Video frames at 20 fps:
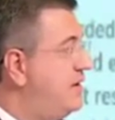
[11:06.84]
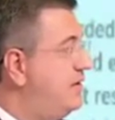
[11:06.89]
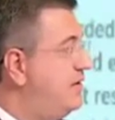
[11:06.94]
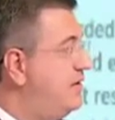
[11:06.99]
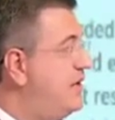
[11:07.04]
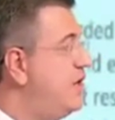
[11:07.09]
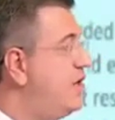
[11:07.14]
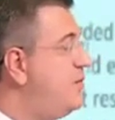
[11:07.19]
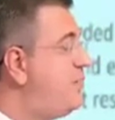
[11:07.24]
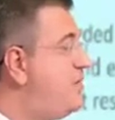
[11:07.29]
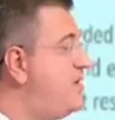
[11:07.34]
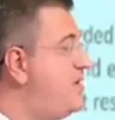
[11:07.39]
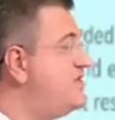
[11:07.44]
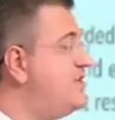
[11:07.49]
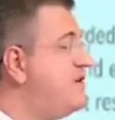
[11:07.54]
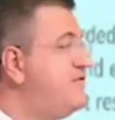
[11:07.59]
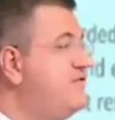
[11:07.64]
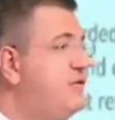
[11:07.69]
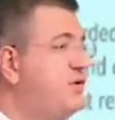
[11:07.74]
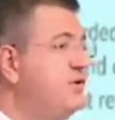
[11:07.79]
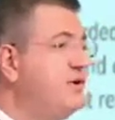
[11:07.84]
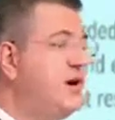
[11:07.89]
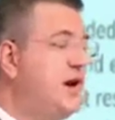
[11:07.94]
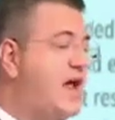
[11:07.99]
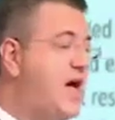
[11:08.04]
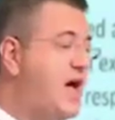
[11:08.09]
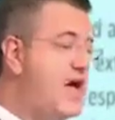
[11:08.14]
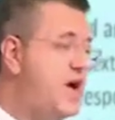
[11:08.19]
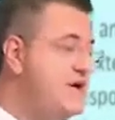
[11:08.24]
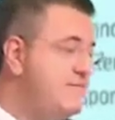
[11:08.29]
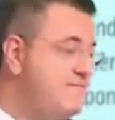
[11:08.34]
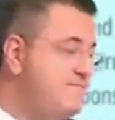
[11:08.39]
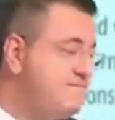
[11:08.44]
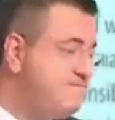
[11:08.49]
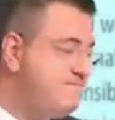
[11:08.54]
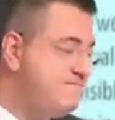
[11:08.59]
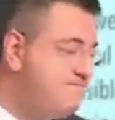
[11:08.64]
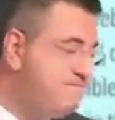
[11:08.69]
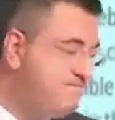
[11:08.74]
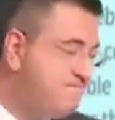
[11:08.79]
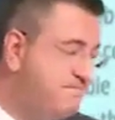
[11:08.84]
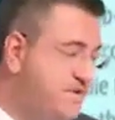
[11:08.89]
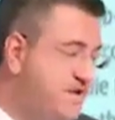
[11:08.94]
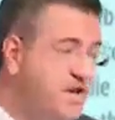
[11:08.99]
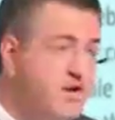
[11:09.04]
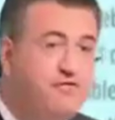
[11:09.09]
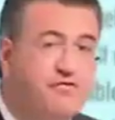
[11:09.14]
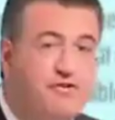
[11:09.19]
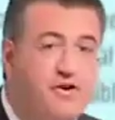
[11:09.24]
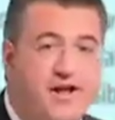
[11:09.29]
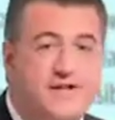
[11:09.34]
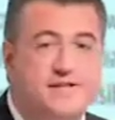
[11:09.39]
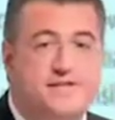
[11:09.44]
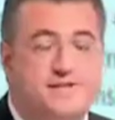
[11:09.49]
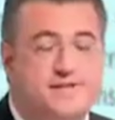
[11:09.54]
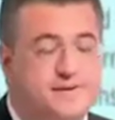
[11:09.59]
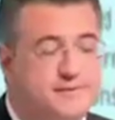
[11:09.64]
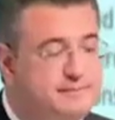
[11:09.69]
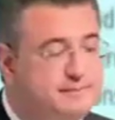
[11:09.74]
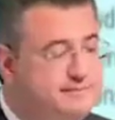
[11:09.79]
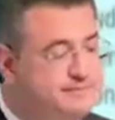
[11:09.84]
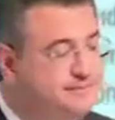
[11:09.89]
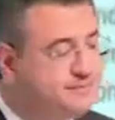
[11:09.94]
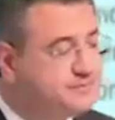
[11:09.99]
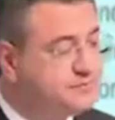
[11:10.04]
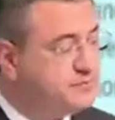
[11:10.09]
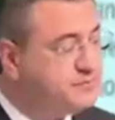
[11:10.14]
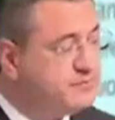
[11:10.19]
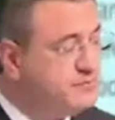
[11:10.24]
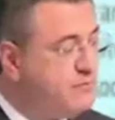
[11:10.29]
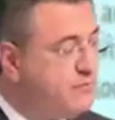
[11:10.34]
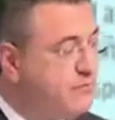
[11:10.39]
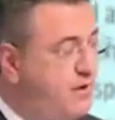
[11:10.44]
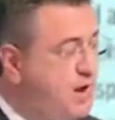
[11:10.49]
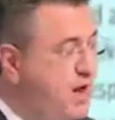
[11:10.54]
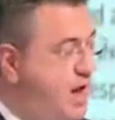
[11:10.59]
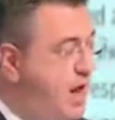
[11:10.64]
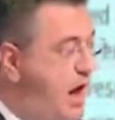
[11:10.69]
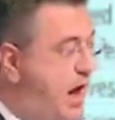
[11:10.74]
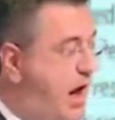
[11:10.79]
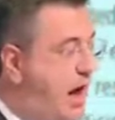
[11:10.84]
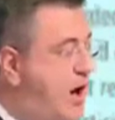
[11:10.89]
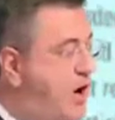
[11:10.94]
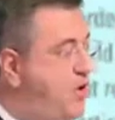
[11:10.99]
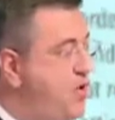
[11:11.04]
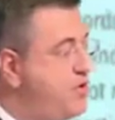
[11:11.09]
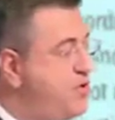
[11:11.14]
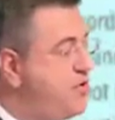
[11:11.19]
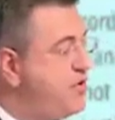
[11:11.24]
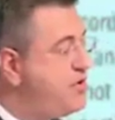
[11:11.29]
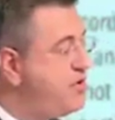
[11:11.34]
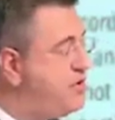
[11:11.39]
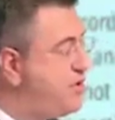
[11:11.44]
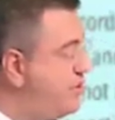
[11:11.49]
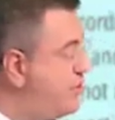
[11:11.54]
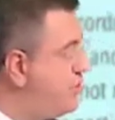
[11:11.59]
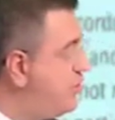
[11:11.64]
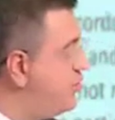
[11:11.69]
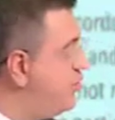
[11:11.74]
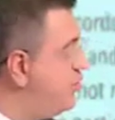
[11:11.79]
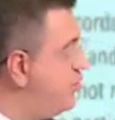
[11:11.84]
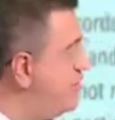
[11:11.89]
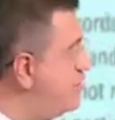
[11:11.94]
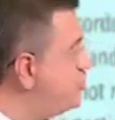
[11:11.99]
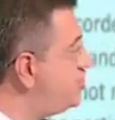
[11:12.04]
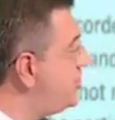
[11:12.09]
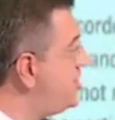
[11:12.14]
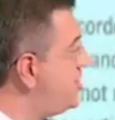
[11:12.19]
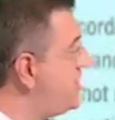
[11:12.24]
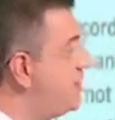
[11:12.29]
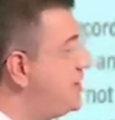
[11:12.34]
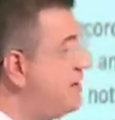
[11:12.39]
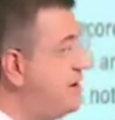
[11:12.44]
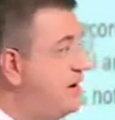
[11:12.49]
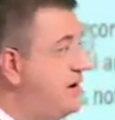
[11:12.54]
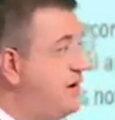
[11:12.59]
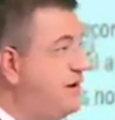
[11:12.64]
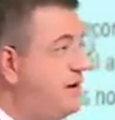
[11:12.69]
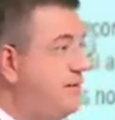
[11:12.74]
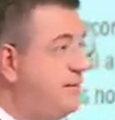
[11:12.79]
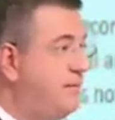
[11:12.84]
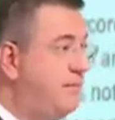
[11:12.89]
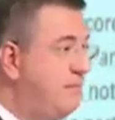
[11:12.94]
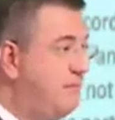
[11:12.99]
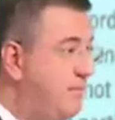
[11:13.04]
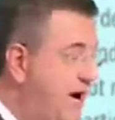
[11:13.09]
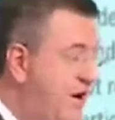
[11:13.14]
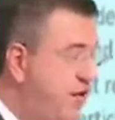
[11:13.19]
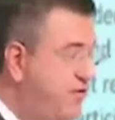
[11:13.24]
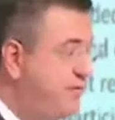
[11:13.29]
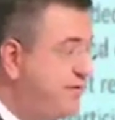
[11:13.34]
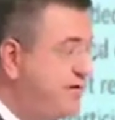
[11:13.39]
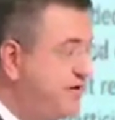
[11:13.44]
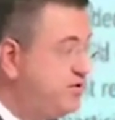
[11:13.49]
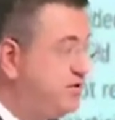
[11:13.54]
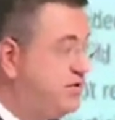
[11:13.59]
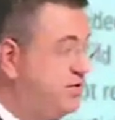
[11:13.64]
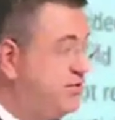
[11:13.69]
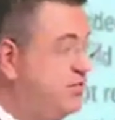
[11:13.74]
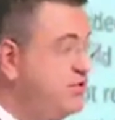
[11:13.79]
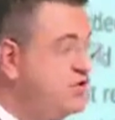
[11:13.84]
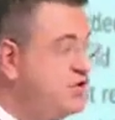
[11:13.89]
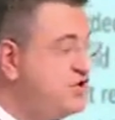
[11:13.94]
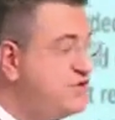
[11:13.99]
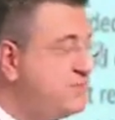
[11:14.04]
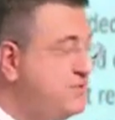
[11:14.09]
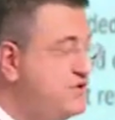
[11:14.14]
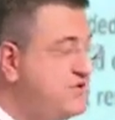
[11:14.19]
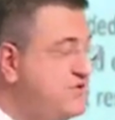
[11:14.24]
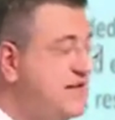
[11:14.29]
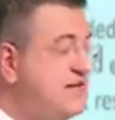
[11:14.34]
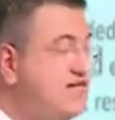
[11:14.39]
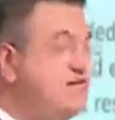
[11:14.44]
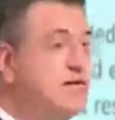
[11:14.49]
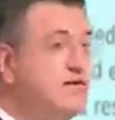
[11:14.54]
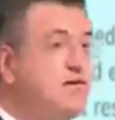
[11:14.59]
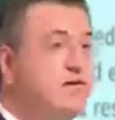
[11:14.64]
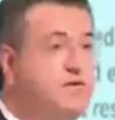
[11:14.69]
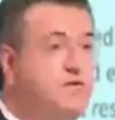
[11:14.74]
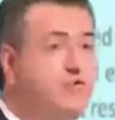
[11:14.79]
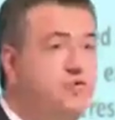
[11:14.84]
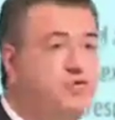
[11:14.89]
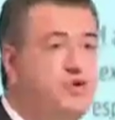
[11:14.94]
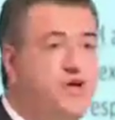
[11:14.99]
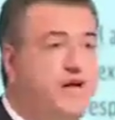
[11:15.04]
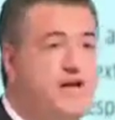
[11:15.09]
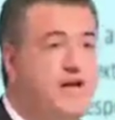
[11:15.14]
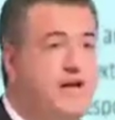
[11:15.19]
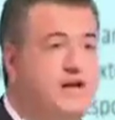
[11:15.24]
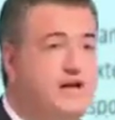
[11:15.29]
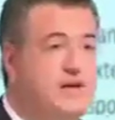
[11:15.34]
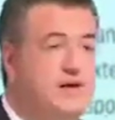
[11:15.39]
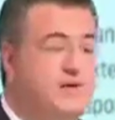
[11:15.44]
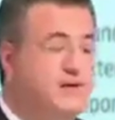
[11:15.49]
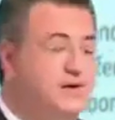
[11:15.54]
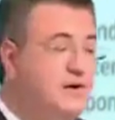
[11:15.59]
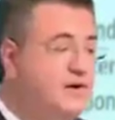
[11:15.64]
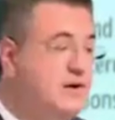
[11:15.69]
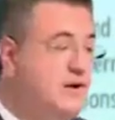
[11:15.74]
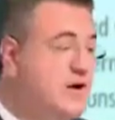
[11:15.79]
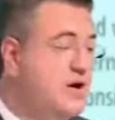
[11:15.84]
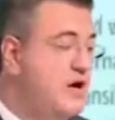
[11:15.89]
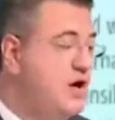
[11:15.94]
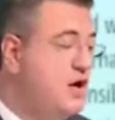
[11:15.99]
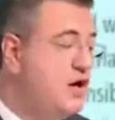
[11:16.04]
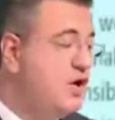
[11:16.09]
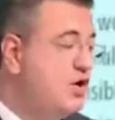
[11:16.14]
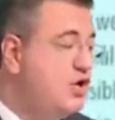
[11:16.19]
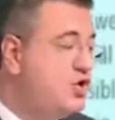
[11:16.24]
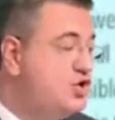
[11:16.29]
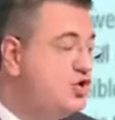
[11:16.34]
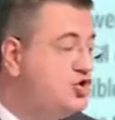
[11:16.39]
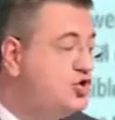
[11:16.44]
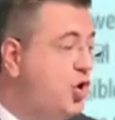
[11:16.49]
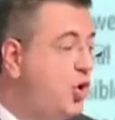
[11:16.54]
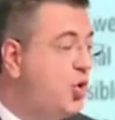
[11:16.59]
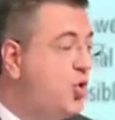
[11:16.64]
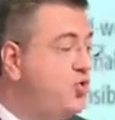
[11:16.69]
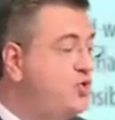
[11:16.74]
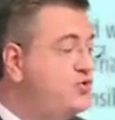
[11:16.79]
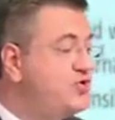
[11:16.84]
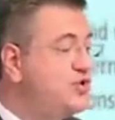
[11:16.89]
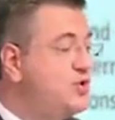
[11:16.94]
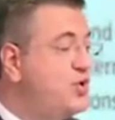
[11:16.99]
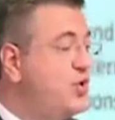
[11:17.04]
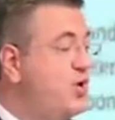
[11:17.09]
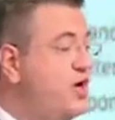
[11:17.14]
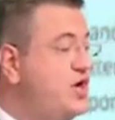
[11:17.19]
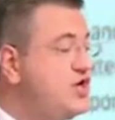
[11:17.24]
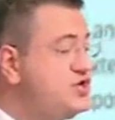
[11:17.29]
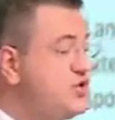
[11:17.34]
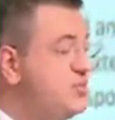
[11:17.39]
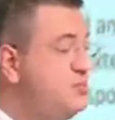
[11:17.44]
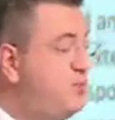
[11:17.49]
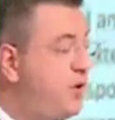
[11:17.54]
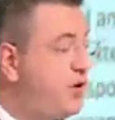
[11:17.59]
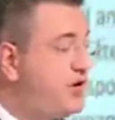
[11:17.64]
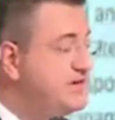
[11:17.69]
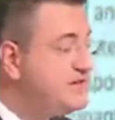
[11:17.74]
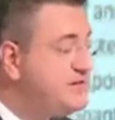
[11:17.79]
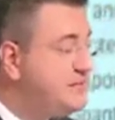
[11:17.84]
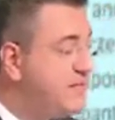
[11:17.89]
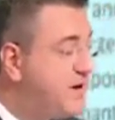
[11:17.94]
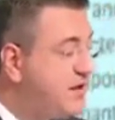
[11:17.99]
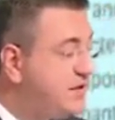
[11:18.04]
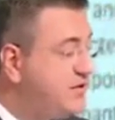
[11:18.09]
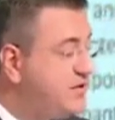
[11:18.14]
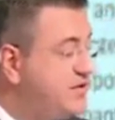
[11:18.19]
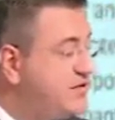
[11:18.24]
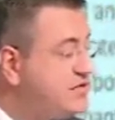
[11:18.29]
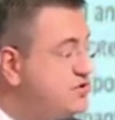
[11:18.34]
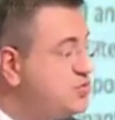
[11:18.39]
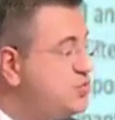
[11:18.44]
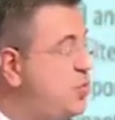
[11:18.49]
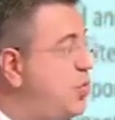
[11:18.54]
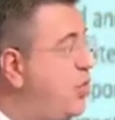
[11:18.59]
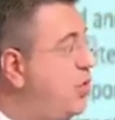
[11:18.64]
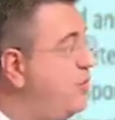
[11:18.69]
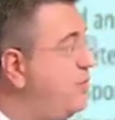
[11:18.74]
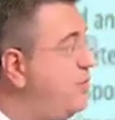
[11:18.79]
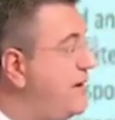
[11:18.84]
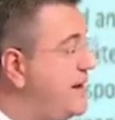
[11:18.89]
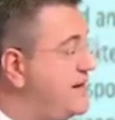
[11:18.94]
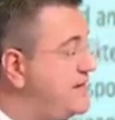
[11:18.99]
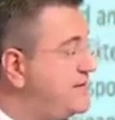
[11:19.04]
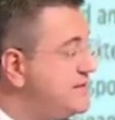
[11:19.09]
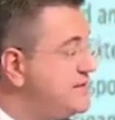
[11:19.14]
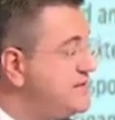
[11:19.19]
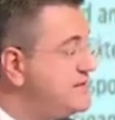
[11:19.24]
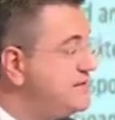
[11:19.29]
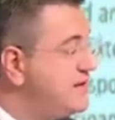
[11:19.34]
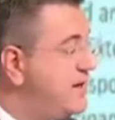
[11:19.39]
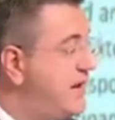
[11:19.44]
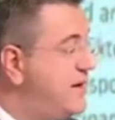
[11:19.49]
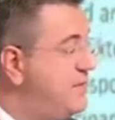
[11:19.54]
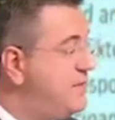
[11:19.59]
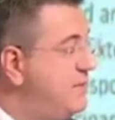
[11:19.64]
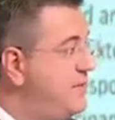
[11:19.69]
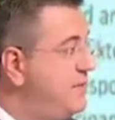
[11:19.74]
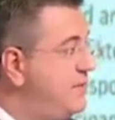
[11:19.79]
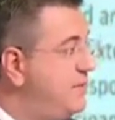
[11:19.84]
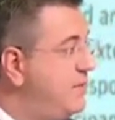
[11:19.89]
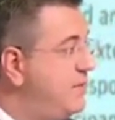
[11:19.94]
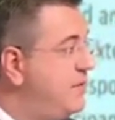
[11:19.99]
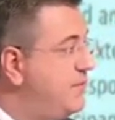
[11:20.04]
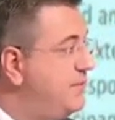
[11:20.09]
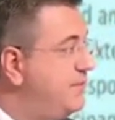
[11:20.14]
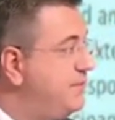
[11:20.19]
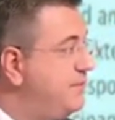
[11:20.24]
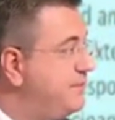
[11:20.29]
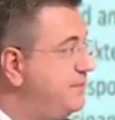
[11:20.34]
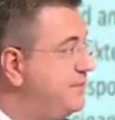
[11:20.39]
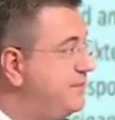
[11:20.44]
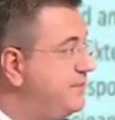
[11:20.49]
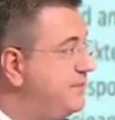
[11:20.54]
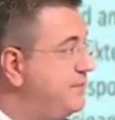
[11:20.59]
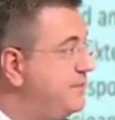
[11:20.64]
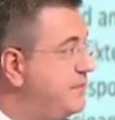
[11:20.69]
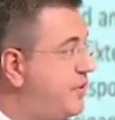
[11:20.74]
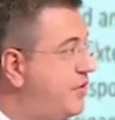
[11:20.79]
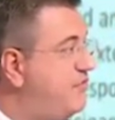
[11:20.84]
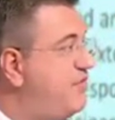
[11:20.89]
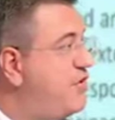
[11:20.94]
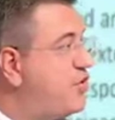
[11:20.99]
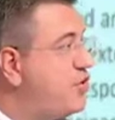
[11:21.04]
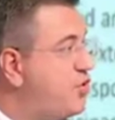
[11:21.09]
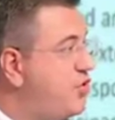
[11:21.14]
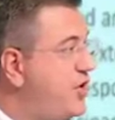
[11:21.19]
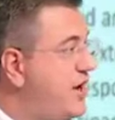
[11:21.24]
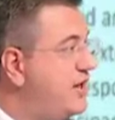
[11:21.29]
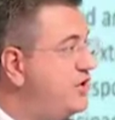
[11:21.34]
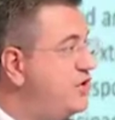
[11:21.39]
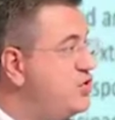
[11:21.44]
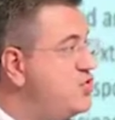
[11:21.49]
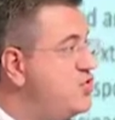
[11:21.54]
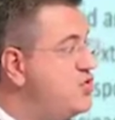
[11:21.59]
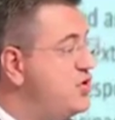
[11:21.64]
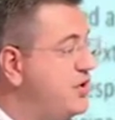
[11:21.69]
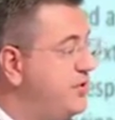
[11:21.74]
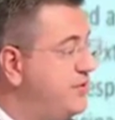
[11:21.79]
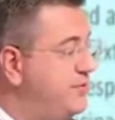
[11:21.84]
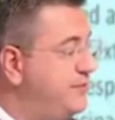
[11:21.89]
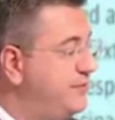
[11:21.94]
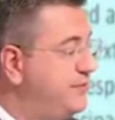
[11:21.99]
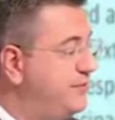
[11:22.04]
Dear President von der Leyen, dear friends, our regional barometer, which is presented today, shows cohesion policy matters to all places and people of our great union.